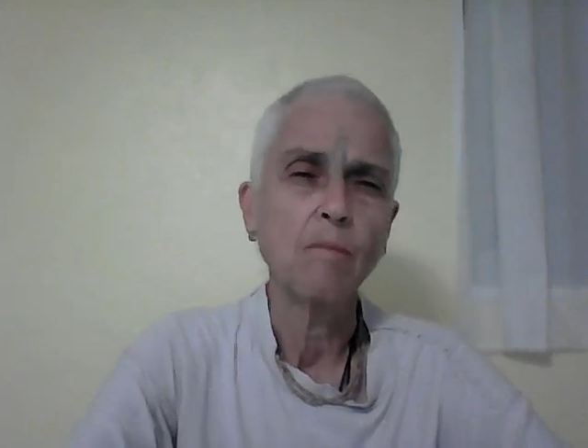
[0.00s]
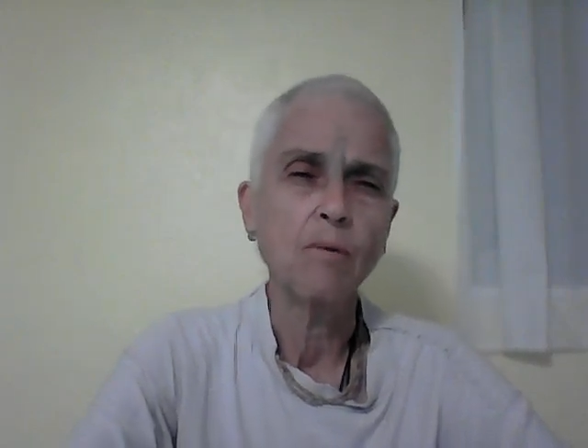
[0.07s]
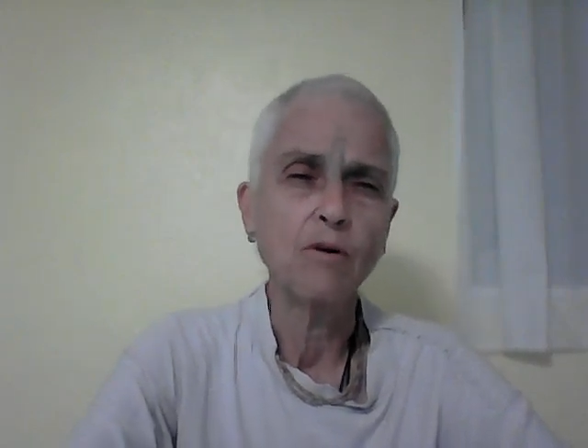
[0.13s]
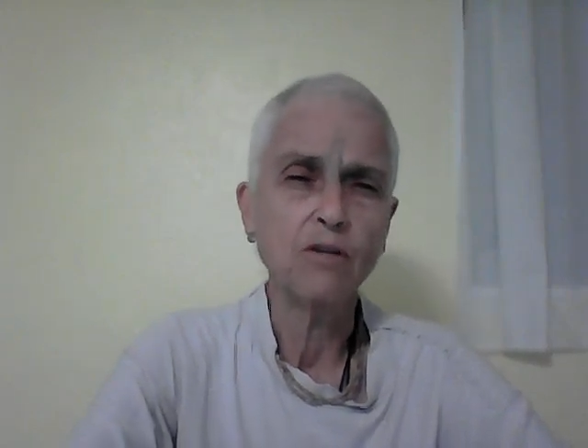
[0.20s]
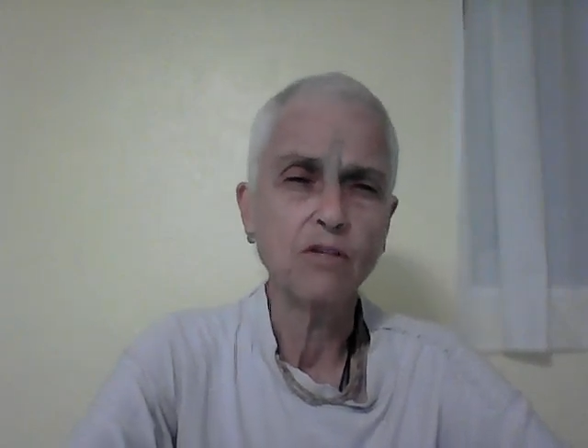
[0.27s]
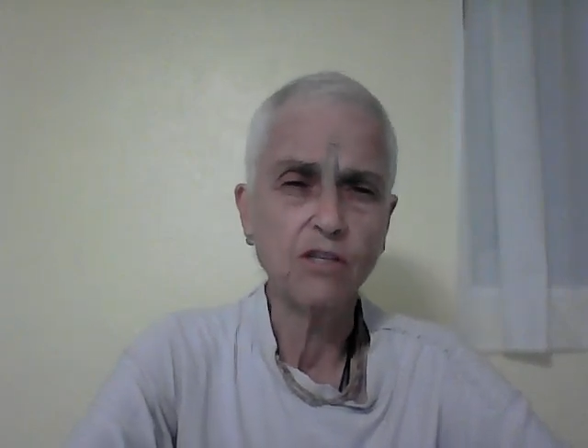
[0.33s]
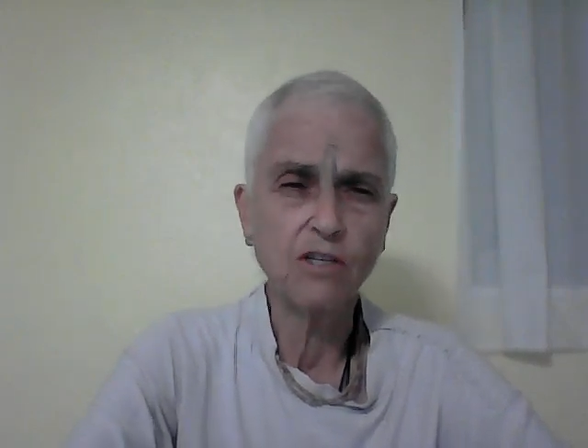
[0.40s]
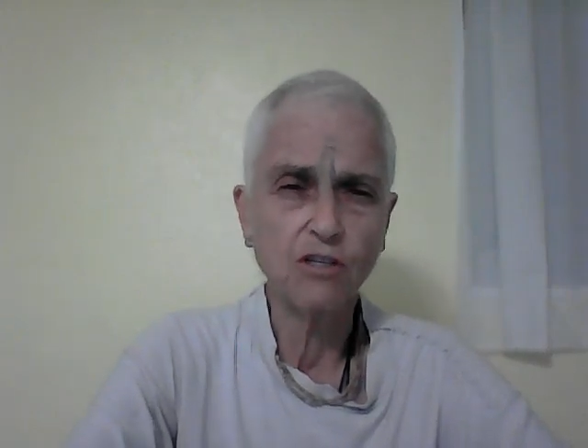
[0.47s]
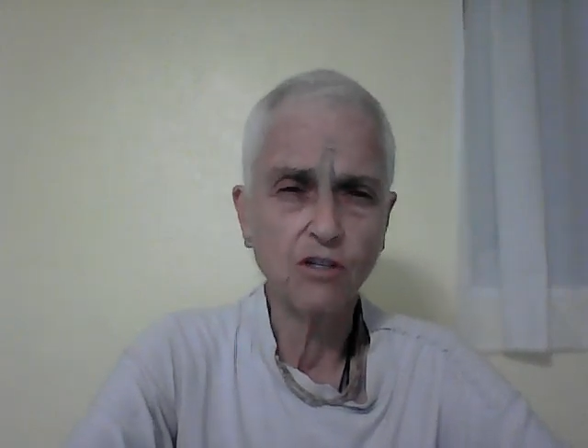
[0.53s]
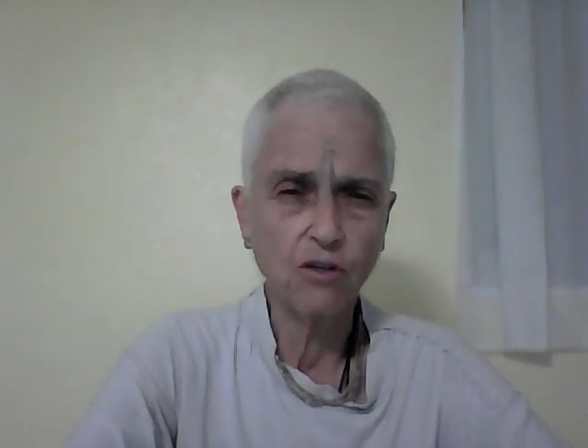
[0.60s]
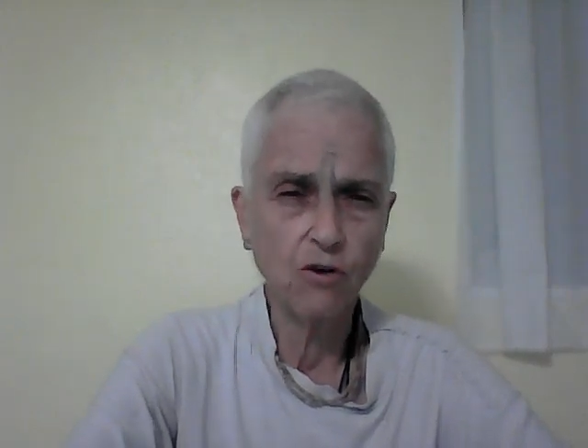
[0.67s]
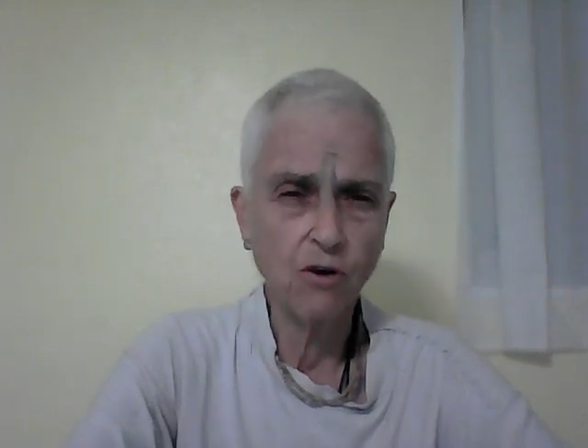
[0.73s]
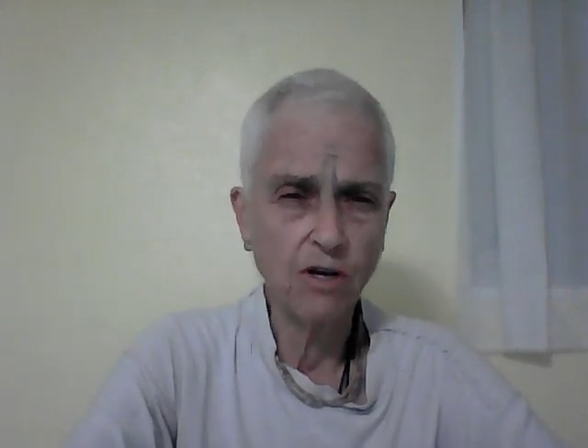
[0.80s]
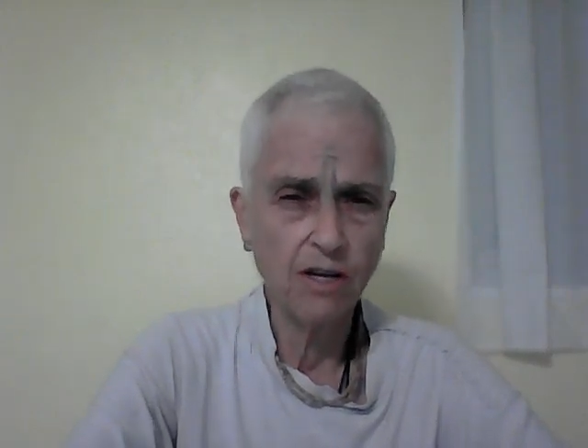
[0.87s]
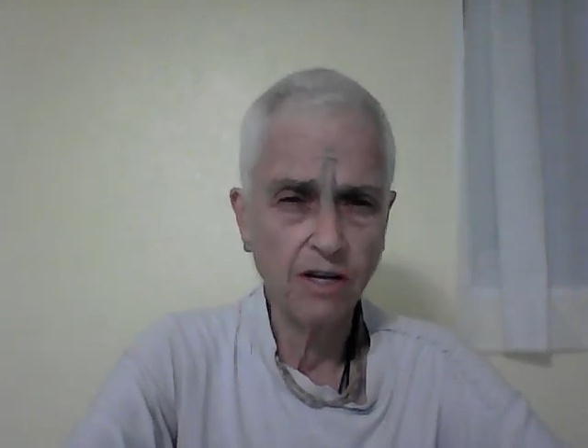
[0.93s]
Persons
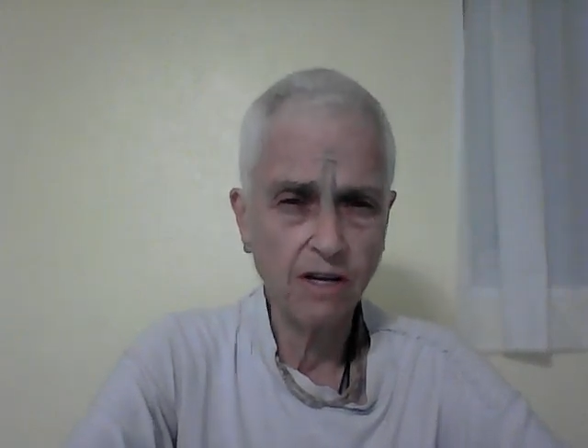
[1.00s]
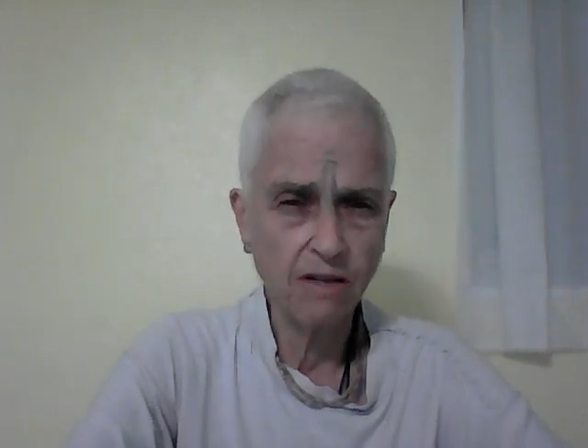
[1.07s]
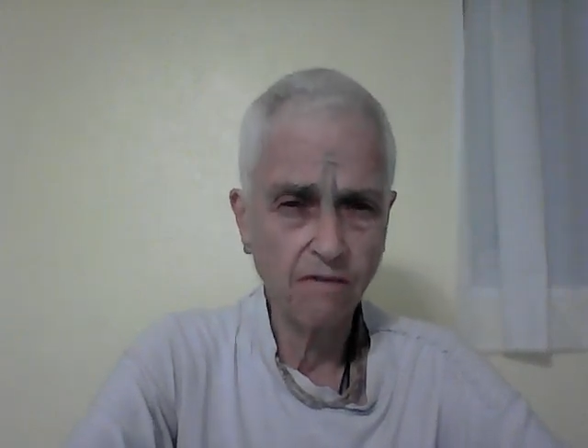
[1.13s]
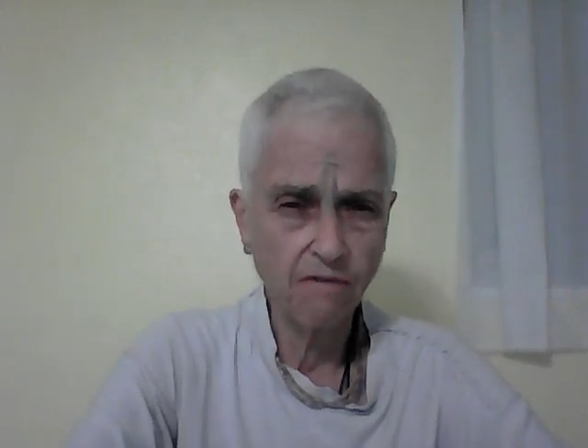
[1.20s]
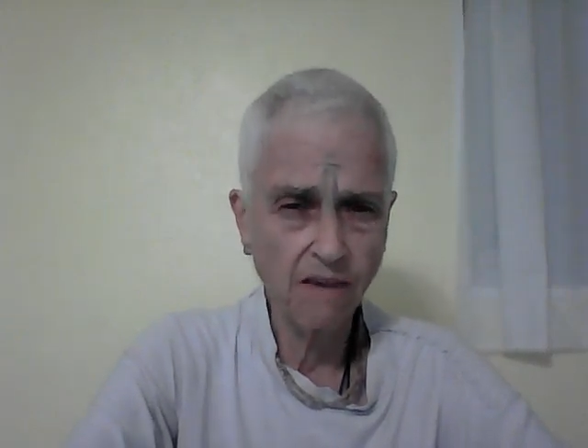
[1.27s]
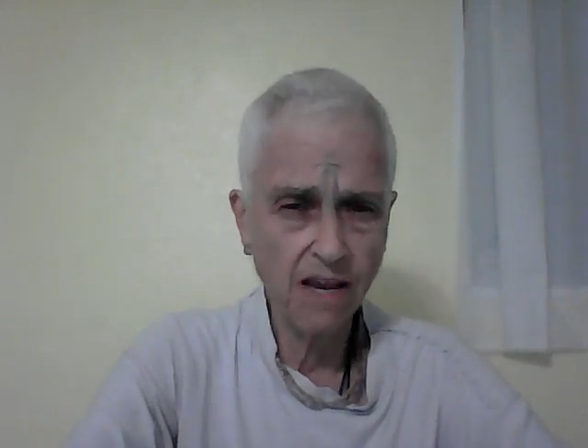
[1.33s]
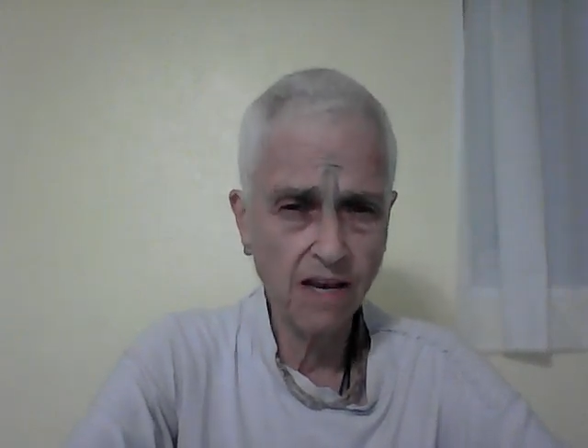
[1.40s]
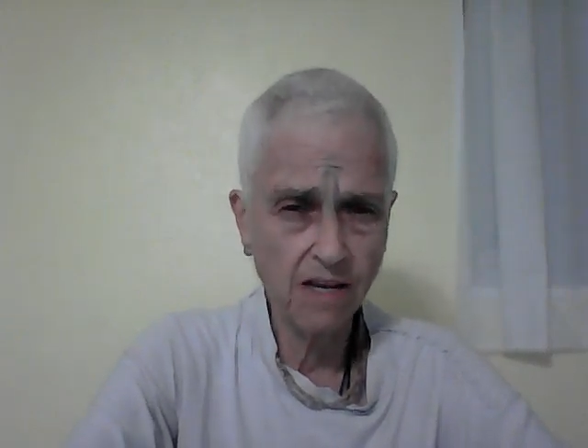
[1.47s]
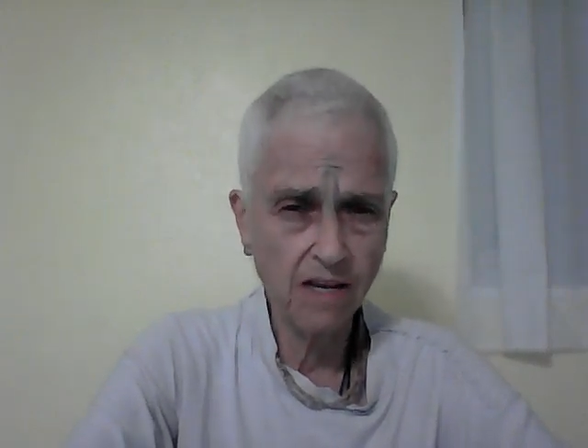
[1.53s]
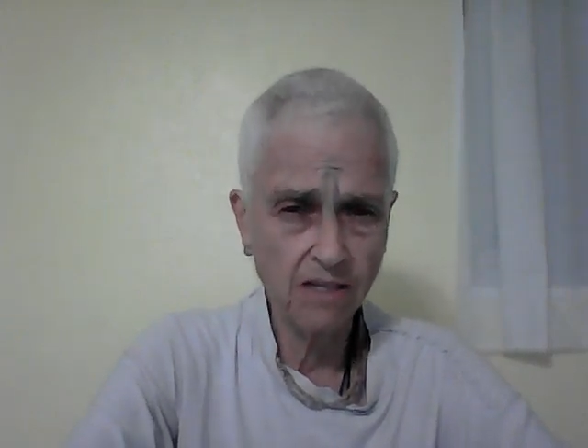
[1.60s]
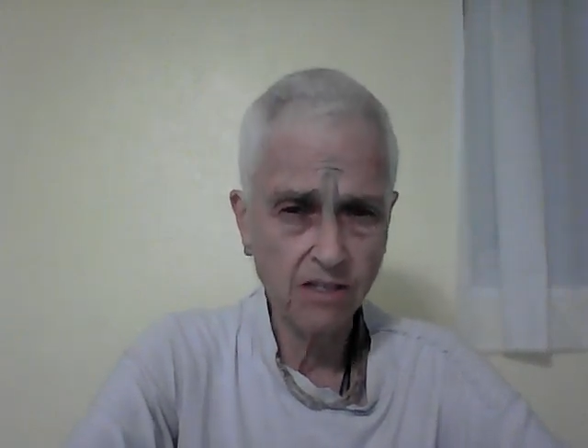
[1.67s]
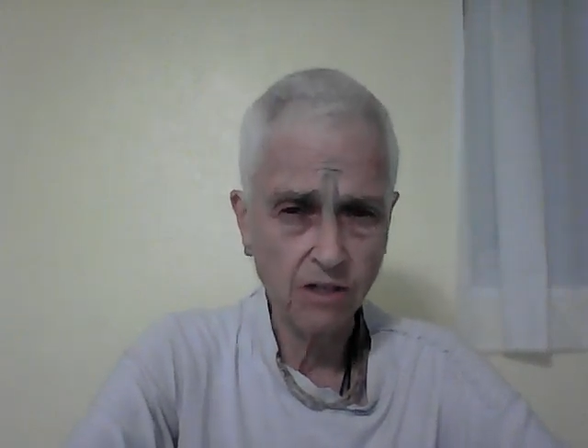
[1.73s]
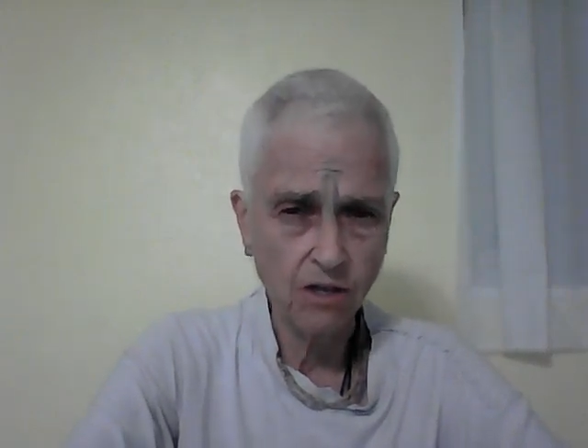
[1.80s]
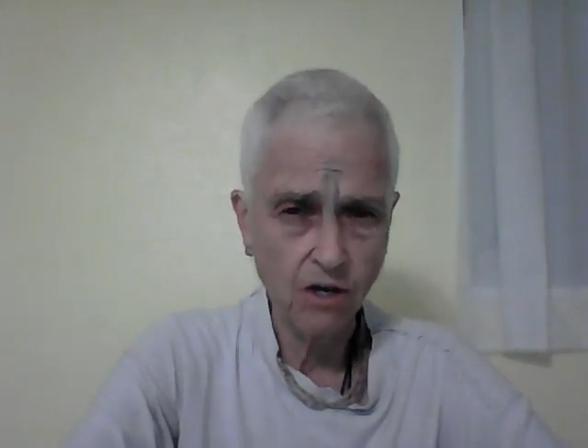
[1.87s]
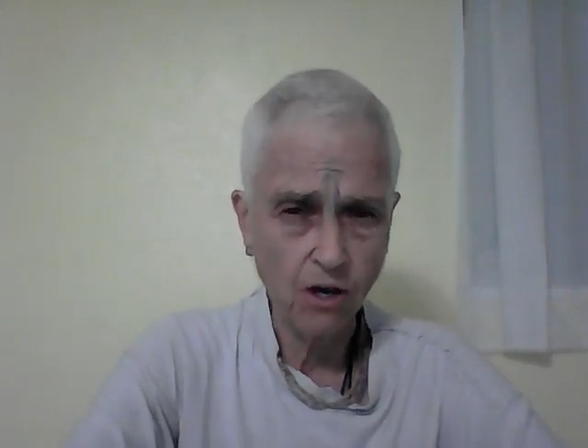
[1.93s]
learned in the
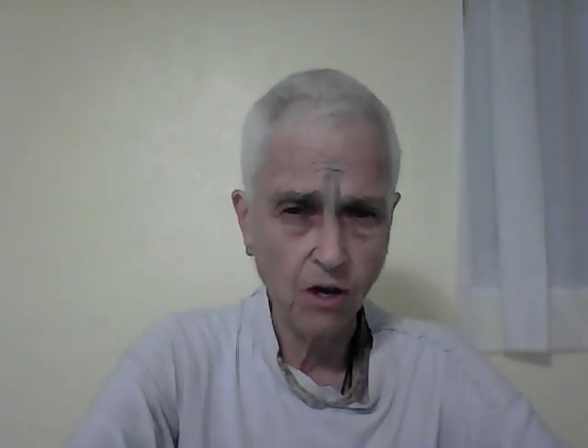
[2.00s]
Vedas